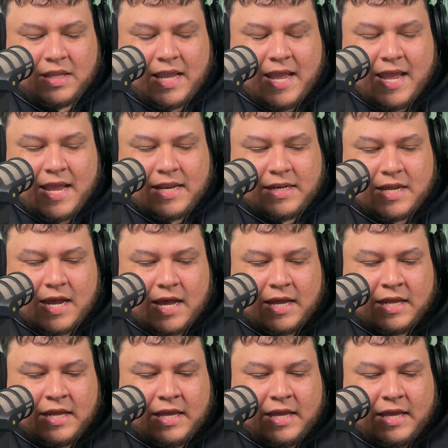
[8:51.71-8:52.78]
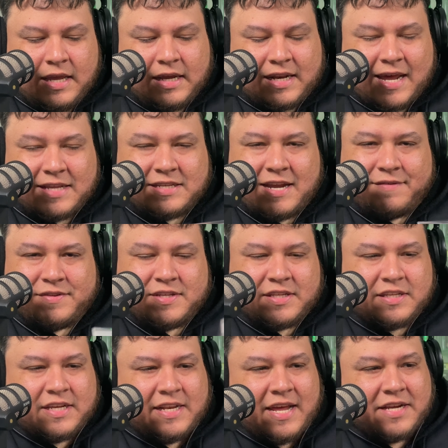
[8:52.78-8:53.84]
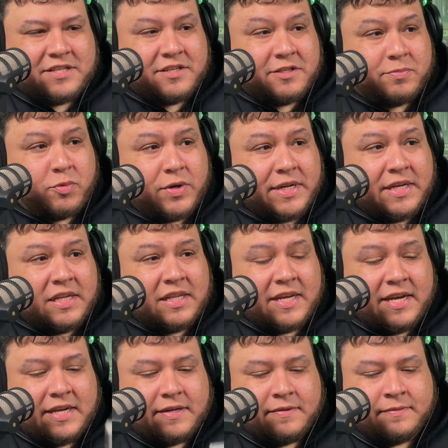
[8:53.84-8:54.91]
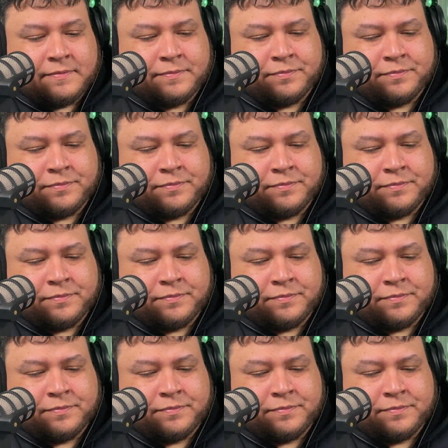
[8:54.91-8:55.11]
and glad to have it to the collection. It's pretty clean.